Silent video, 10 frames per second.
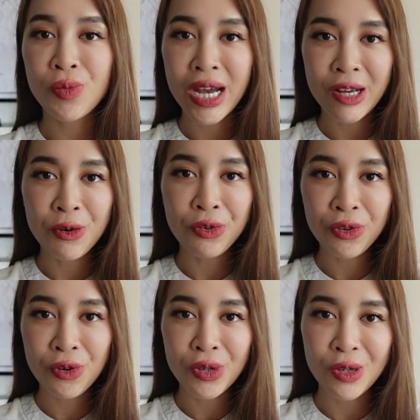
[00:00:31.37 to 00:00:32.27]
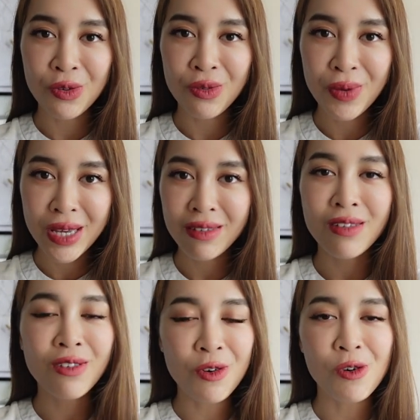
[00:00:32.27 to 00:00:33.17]
I also use
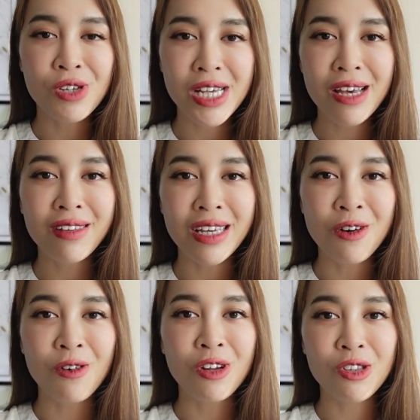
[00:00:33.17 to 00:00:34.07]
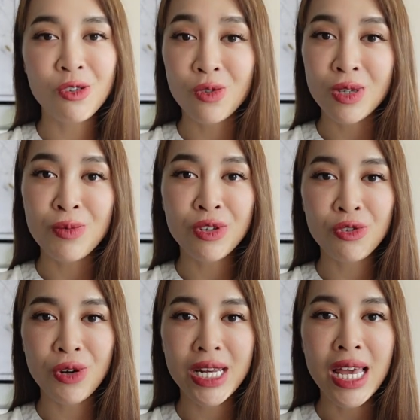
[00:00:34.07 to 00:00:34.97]
Pearson score test in order to
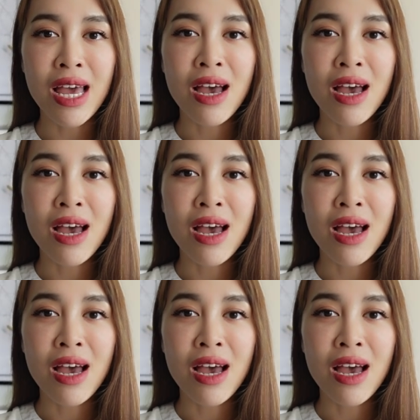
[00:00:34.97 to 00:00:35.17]
demonstrate